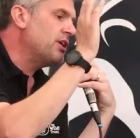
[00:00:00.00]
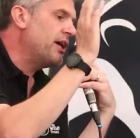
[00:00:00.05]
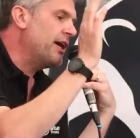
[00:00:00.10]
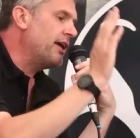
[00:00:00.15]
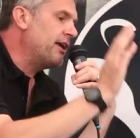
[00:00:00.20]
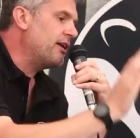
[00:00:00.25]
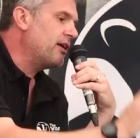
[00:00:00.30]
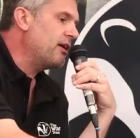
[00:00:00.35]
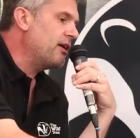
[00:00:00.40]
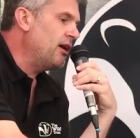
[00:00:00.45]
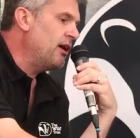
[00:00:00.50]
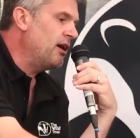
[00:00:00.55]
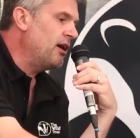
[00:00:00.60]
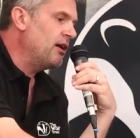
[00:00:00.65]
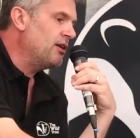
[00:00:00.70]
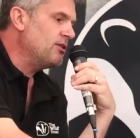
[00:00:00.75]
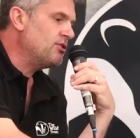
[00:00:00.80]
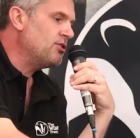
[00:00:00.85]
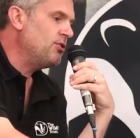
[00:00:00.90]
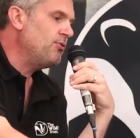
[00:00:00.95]
Jake,
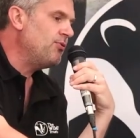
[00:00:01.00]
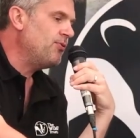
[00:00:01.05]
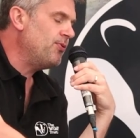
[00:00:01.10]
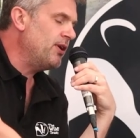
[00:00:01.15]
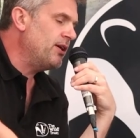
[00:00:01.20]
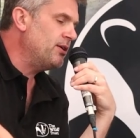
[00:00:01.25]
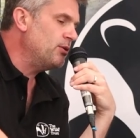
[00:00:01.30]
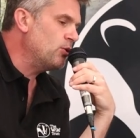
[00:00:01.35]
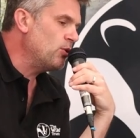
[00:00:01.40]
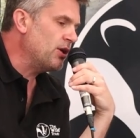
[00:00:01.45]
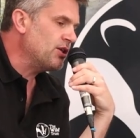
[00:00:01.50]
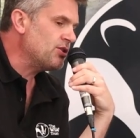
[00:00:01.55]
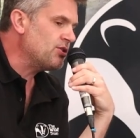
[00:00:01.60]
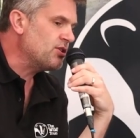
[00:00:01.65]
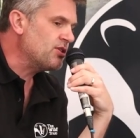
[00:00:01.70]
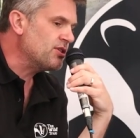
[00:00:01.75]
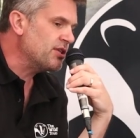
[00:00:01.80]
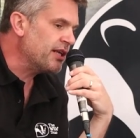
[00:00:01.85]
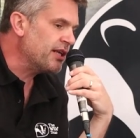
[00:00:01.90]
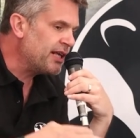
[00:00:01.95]
two final
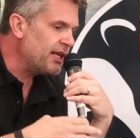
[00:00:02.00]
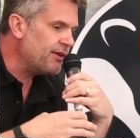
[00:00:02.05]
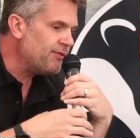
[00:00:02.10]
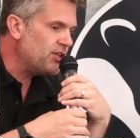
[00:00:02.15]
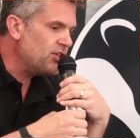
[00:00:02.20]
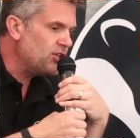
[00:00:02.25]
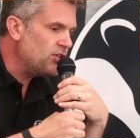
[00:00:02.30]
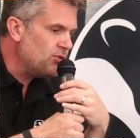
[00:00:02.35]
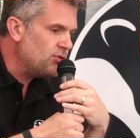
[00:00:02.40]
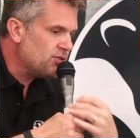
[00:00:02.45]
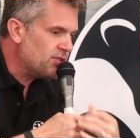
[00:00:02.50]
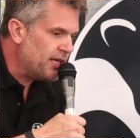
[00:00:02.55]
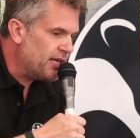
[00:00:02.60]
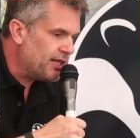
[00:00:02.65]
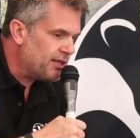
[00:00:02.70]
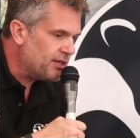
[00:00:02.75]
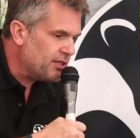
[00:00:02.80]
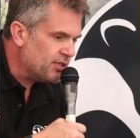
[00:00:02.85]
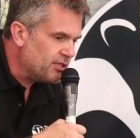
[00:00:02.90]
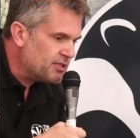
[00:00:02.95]
questions. And given you
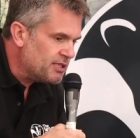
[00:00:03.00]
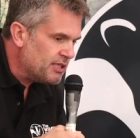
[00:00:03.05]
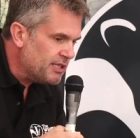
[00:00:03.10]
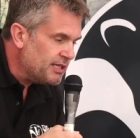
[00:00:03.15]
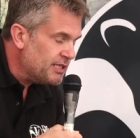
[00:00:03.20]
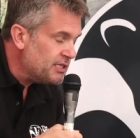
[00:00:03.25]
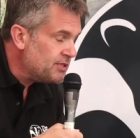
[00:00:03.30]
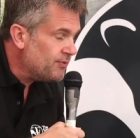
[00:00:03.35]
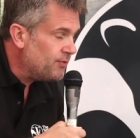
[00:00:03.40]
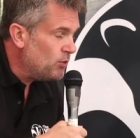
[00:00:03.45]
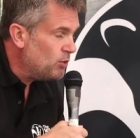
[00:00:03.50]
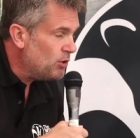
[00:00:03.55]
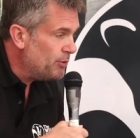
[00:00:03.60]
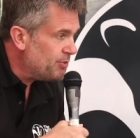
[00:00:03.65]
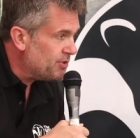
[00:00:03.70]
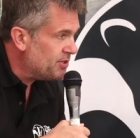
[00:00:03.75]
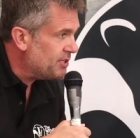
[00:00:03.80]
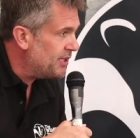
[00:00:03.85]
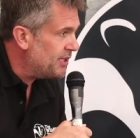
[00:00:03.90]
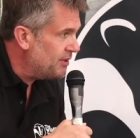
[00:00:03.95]
said that at least
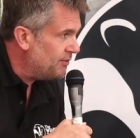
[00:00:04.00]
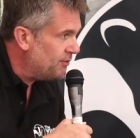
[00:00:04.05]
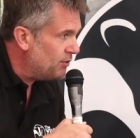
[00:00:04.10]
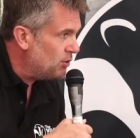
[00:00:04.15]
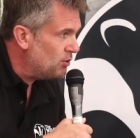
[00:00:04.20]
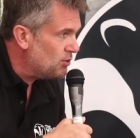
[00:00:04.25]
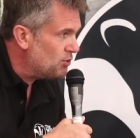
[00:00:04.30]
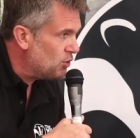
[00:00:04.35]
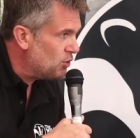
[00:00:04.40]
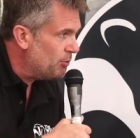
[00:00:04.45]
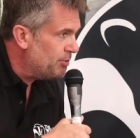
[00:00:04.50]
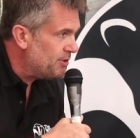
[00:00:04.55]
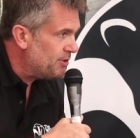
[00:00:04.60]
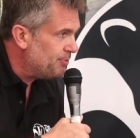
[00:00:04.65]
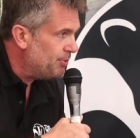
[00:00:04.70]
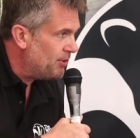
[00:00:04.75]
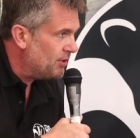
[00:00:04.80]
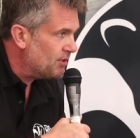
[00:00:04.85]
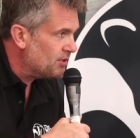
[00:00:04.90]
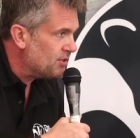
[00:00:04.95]
40% of your job
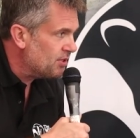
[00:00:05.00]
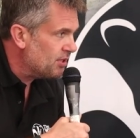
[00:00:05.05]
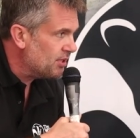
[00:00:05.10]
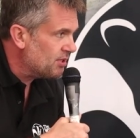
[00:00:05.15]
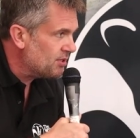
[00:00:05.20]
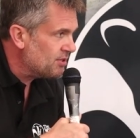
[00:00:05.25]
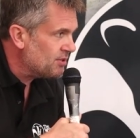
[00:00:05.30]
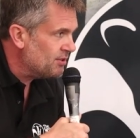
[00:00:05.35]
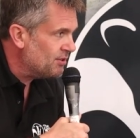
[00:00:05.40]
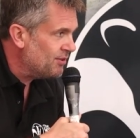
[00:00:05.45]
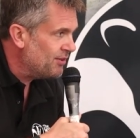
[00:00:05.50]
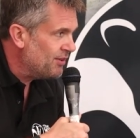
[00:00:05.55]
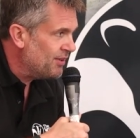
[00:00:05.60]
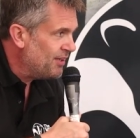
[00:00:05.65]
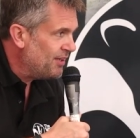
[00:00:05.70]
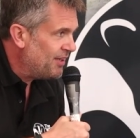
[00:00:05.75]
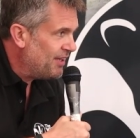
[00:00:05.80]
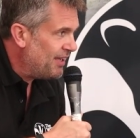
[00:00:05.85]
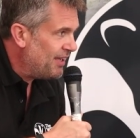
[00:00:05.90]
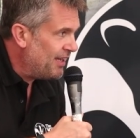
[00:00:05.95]
is politics,
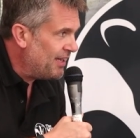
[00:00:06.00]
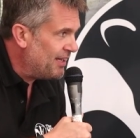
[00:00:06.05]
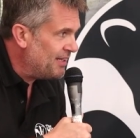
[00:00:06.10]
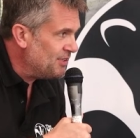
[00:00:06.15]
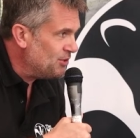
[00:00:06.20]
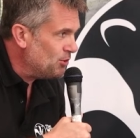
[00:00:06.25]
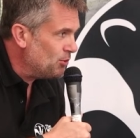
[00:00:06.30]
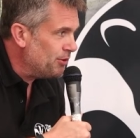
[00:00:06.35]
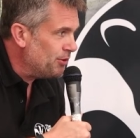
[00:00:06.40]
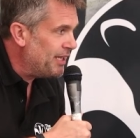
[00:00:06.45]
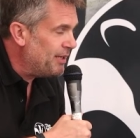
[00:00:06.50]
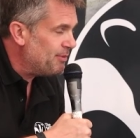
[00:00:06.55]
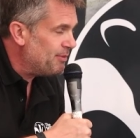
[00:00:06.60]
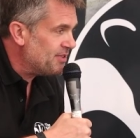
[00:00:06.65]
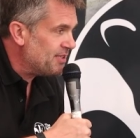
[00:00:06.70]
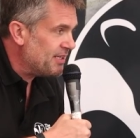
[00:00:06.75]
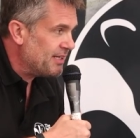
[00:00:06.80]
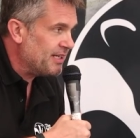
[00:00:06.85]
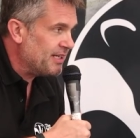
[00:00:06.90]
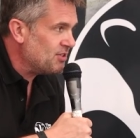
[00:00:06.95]
and your
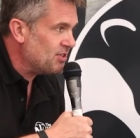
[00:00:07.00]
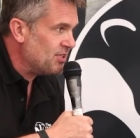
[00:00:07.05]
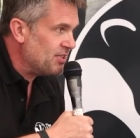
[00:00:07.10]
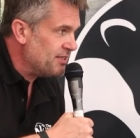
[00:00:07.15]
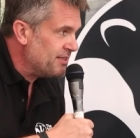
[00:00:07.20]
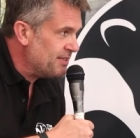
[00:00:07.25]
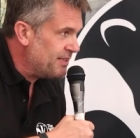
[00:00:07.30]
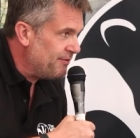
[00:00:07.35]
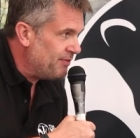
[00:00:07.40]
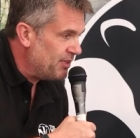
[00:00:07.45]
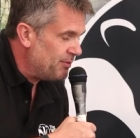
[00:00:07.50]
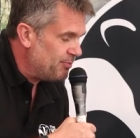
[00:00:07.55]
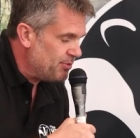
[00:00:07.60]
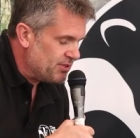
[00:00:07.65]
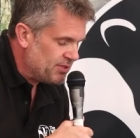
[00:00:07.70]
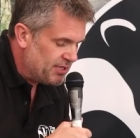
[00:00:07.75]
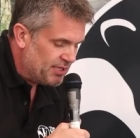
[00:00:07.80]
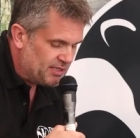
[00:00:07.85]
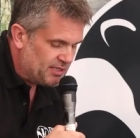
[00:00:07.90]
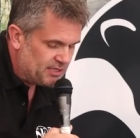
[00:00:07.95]
neighbour said actually it's
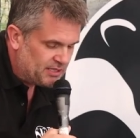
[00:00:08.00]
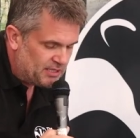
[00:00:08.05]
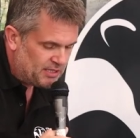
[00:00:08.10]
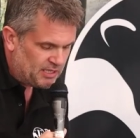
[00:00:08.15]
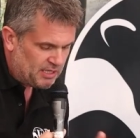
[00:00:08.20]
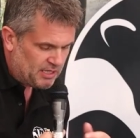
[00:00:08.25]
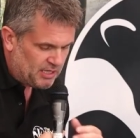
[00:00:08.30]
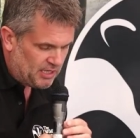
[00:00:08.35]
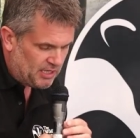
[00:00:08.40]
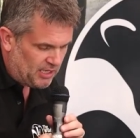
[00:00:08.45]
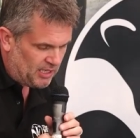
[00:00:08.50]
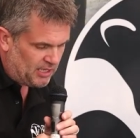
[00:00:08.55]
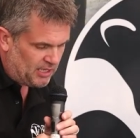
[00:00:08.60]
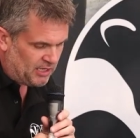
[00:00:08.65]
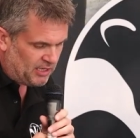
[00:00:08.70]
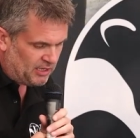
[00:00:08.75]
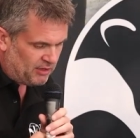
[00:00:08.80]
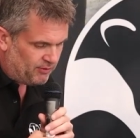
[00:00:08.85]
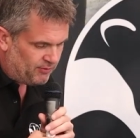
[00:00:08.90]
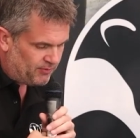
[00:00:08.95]
70%,
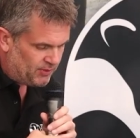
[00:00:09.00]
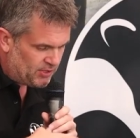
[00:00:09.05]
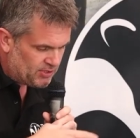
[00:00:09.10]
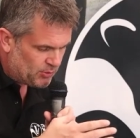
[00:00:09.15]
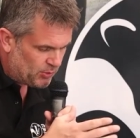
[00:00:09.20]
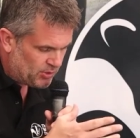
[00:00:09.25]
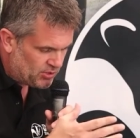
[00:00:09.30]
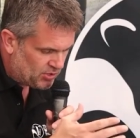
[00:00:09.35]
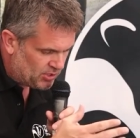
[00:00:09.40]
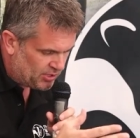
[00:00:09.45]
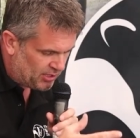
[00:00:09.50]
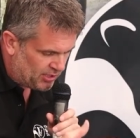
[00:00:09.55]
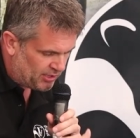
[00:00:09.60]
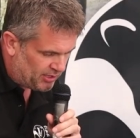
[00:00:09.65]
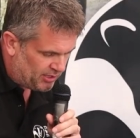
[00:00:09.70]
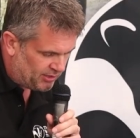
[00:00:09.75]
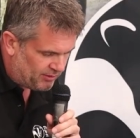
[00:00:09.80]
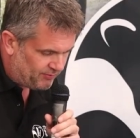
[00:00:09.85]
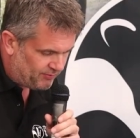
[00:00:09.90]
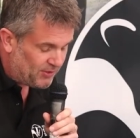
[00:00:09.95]

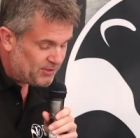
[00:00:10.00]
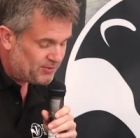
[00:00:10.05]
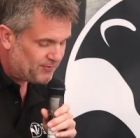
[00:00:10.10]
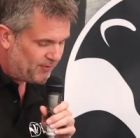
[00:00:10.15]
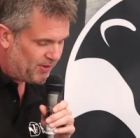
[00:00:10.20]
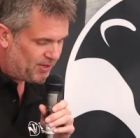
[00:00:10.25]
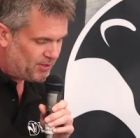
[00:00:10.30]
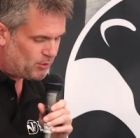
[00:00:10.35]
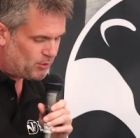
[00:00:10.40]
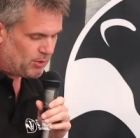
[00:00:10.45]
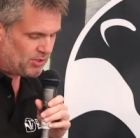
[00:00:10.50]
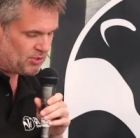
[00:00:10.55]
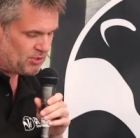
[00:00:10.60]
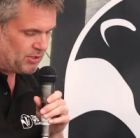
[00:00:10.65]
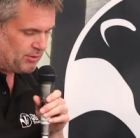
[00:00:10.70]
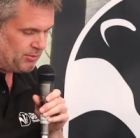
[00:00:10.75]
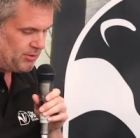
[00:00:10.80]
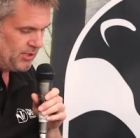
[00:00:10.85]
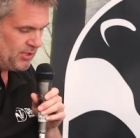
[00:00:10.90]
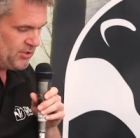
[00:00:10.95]
first final
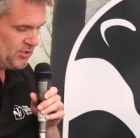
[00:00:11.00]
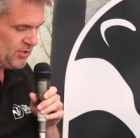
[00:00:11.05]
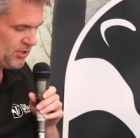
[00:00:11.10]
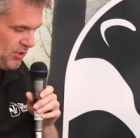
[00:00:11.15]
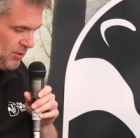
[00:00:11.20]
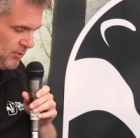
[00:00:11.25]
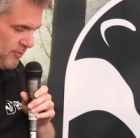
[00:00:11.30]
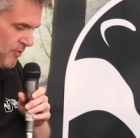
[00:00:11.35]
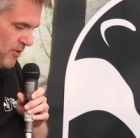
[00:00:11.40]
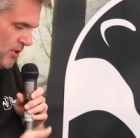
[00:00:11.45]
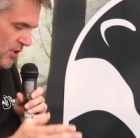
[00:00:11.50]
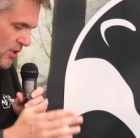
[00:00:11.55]
question I want to ask you.